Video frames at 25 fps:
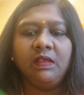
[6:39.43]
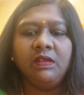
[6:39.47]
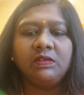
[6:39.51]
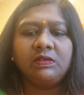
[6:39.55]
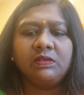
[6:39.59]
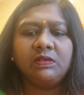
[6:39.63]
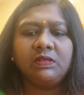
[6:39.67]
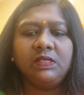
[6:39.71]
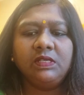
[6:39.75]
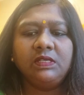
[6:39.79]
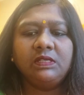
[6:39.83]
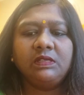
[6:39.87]

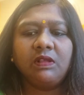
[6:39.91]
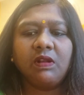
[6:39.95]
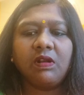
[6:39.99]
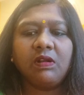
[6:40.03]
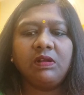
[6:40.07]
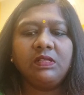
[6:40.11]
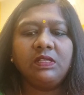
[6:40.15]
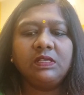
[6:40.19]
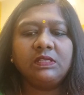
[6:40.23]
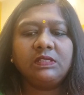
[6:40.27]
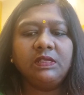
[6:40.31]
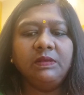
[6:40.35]
So these are
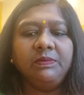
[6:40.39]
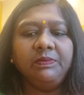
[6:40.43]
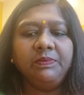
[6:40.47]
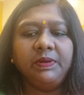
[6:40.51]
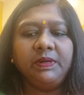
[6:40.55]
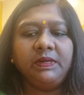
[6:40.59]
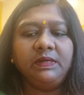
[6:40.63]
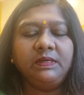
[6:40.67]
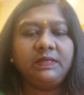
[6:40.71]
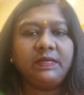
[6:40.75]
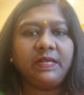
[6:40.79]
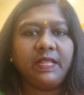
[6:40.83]
all the
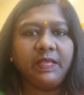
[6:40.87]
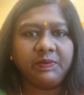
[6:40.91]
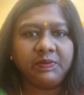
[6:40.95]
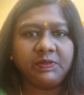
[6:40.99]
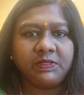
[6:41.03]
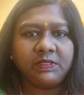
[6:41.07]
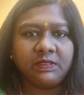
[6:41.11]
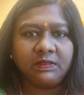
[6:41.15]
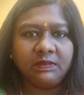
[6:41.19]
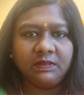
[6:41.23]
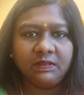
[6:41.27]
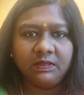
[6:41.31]
simple
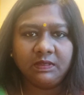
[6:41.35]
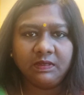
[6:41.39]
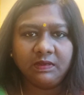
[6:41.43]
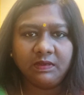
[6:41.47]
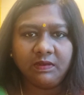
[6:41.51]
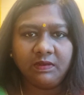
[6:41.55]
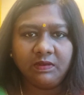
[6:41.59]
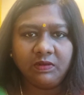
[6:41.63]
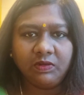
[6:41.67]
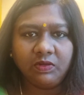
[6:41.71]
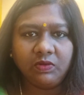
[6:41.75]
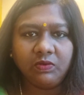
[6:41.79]
tips
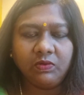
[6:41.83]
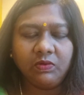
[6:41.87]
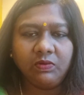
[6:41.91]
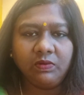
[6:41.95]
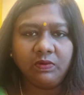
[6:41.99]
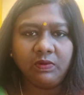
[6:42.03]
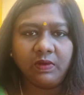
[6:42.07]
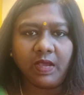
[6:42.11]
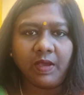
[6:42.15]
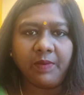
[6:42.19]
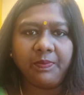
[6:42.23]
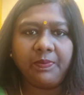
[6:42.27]

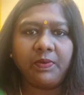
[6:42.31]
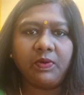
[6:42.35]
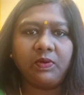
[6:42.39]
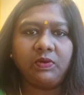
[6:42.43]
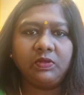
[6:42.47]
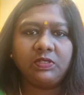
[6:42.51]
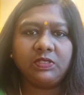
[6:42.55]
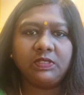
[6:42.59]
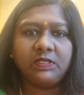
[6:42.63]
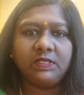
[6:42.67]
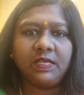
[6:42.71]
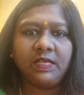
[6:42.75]
to
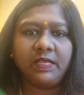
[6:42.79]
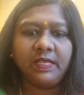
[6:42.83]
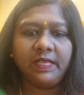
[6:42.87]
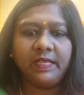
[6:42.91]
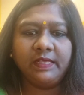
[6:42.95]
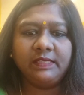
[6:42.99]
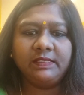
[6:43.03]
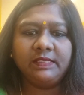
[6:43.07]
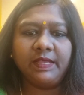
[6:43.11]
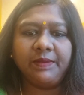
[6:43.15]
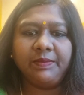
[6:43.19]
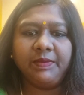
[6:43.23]
approach the
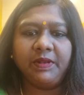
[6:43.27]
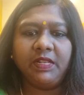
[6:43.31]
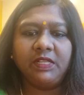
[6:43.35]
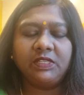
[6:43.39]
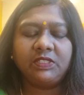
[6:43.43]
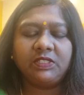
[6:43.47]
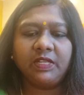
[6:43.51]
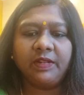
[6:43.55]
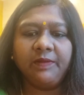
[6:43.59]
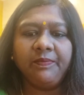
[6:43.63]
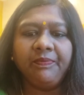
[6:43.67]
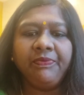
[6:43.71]

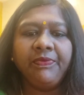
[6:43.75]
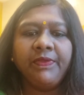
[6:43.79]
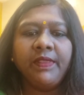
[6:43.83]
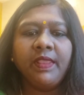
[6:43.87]
examination.